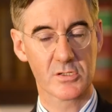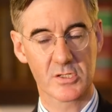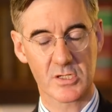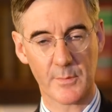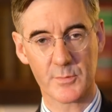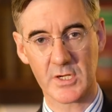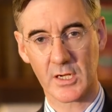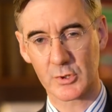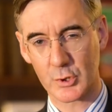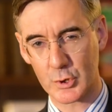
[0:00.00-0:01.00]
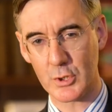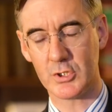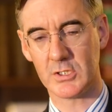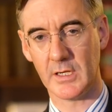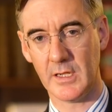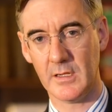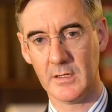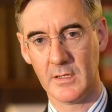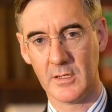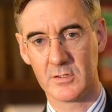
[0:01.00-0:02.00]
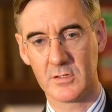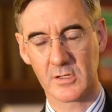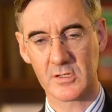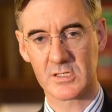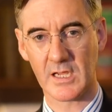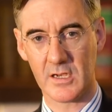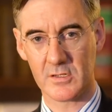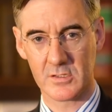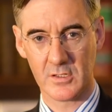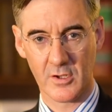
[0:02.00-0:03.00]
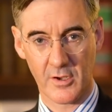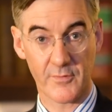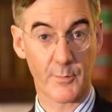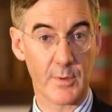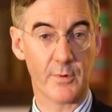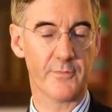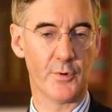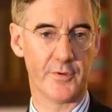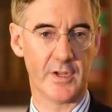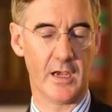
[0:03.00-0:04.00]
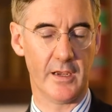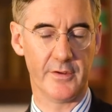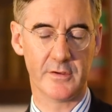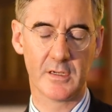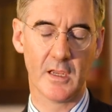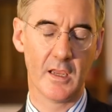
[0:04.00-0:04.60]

subject, crucially, to the consent of the people of Northern Ireland.